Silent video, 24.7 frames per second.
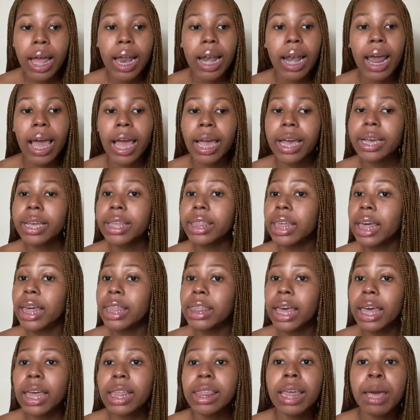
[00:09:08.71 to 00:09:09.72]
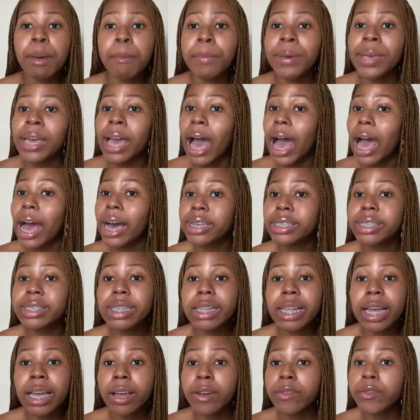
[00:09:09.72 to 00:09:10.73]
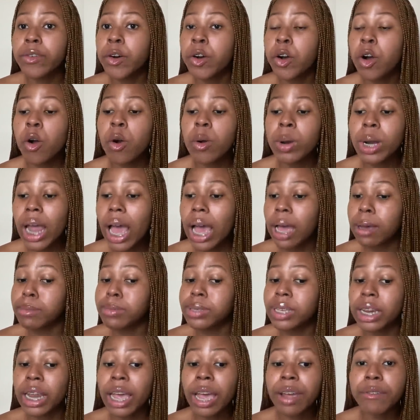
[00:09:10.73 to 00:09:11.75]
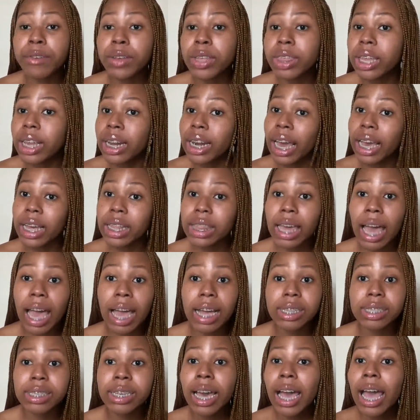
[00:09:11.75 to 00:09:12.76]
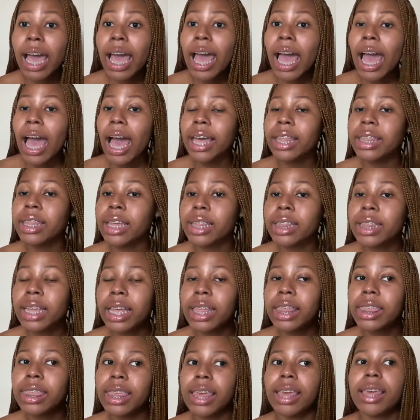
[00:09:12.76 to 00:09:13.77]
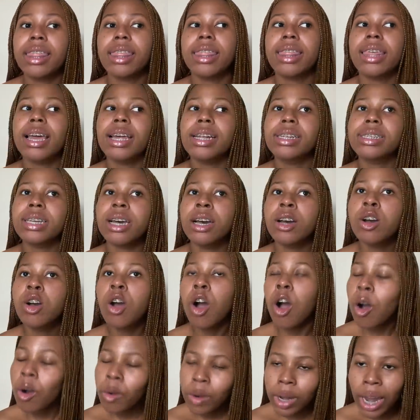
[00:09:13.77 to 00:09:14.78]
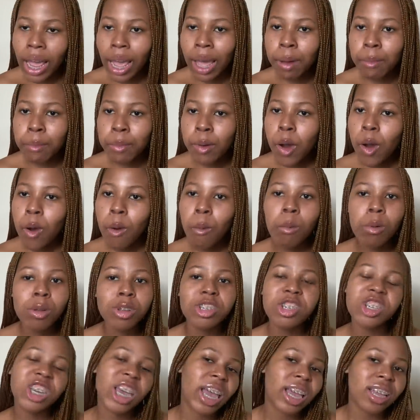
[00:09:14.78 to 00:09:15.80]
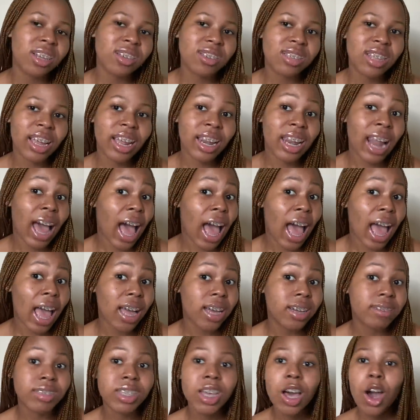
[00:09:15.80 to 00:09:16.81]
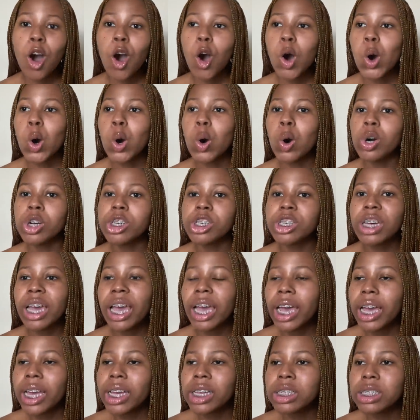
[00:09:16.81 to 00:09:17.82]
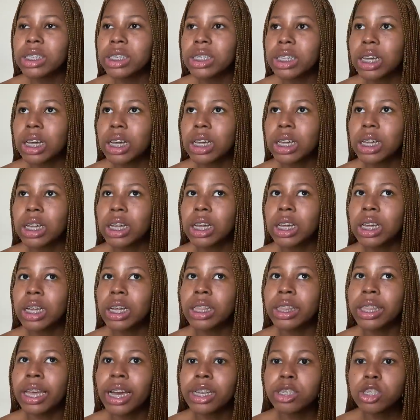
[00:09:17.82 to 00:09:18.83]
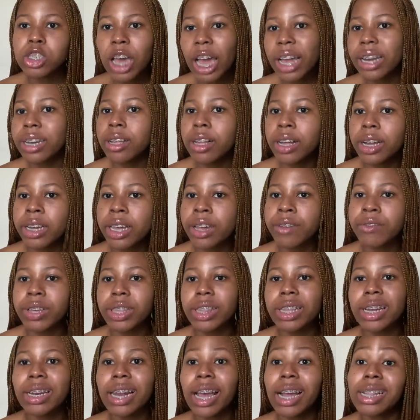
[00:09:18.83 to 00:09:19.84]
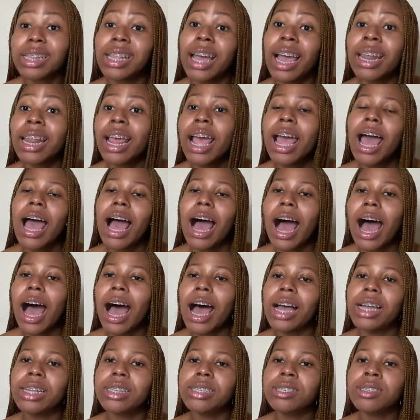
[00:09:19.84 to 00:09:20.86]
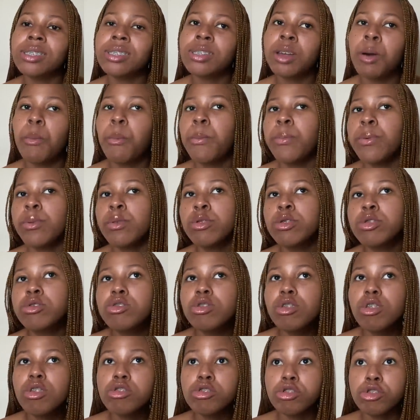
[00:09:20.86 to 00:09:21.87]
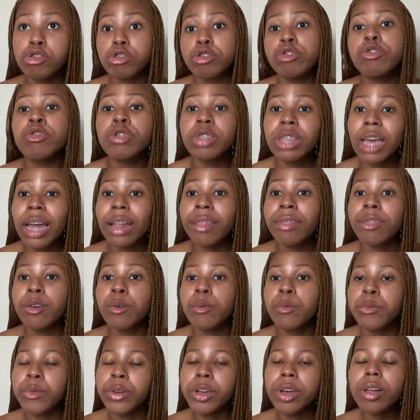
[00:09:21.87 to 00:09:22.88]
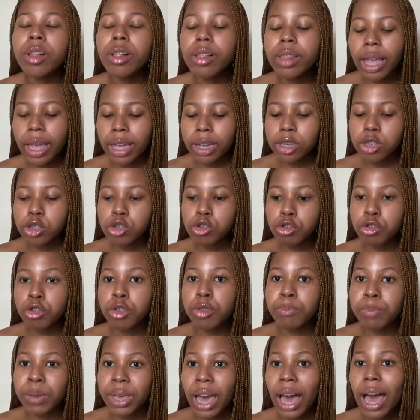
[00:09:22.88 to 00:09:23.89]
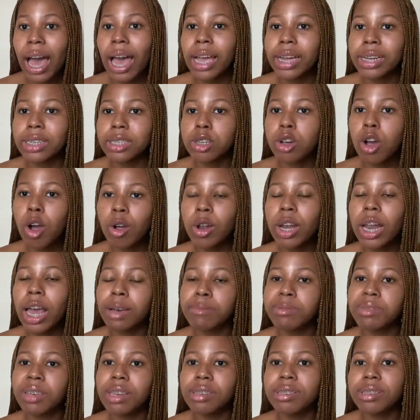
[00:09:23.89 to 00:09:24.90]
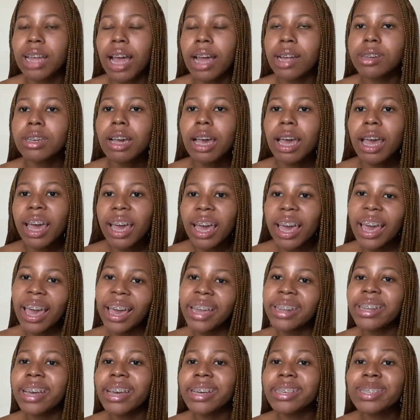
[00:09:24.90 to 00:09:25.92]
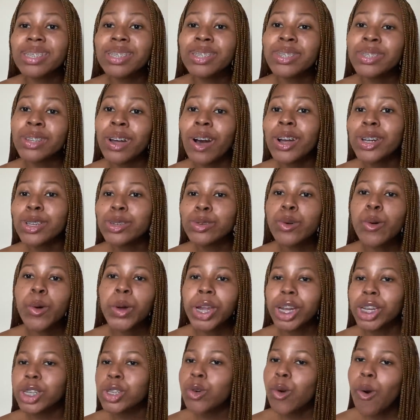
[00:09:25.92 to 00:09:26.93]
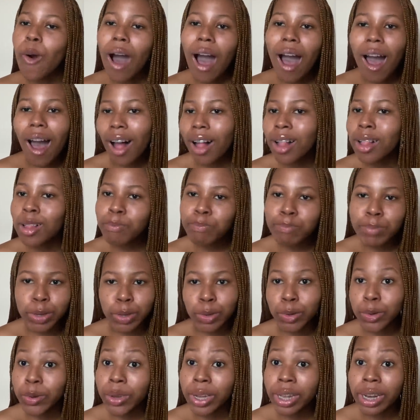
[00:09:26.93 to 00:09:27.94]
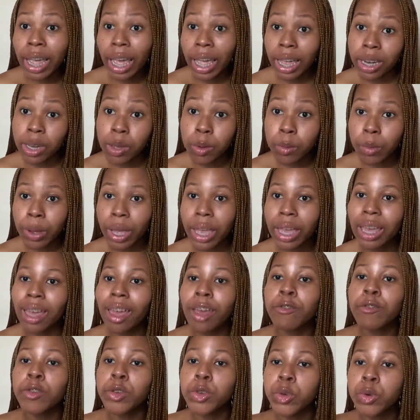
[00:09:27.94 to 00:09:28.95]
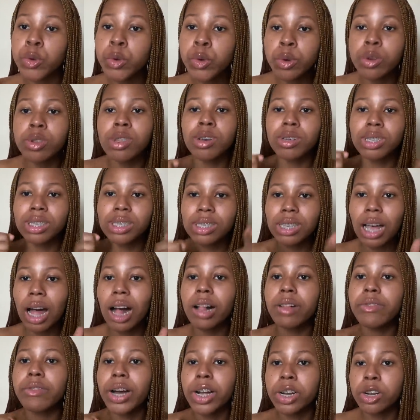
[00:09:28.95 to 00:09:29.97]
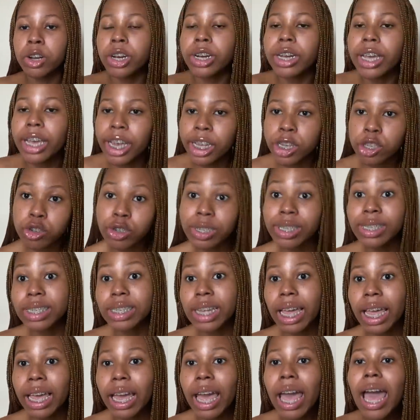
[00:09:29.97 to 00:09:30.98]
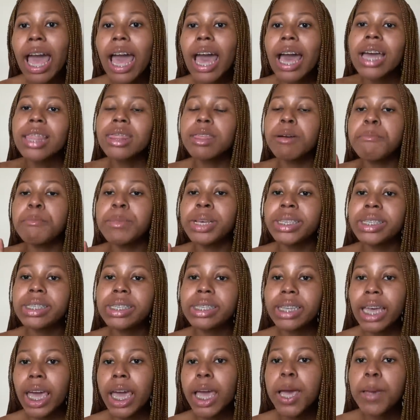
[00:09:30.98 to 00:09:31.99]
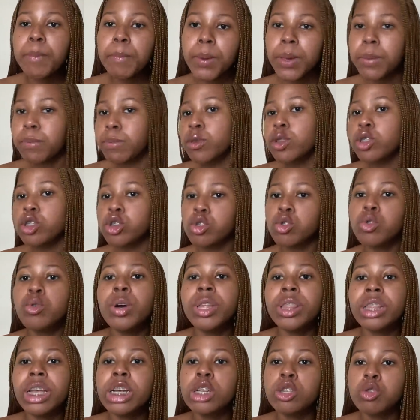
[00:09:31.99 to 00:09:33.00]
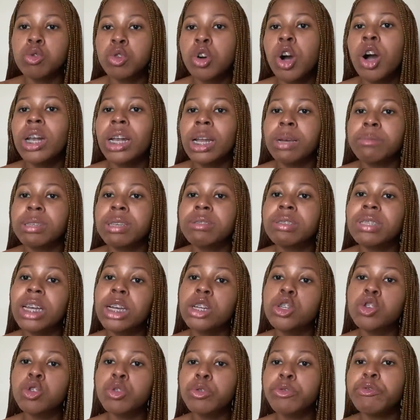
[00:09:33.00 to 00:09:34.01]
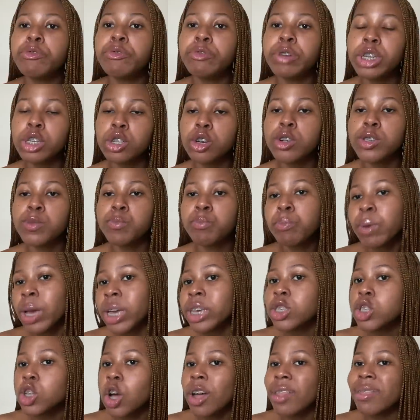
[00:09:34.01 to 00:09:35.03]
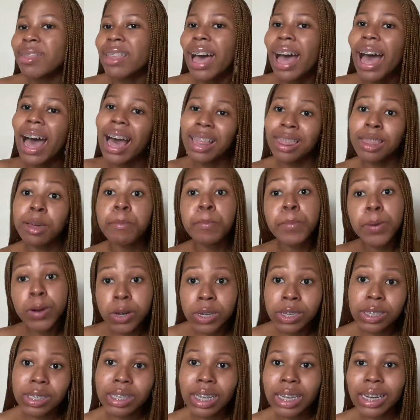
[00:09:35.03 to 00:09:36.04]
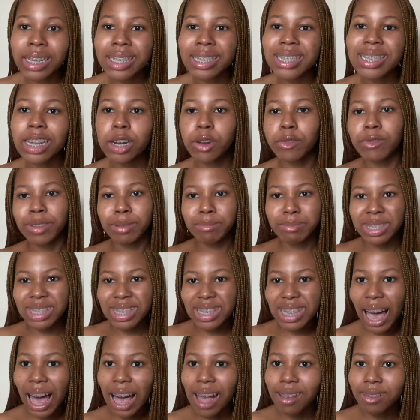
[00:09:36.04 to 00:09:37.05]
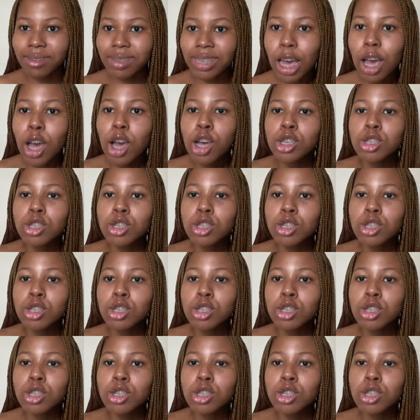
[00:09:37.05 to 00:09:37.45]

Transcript: Like, they be hustling for collabs and everything like that, and then they think that a collab will change their lives or change their channel and everything like that. And the brutal truth and the real, like, truth behind collabs is that it is not going to help you in any way if you yourself are not interesting. The mistake people do when they do collabs is they do videos based on the other person instead of themselves.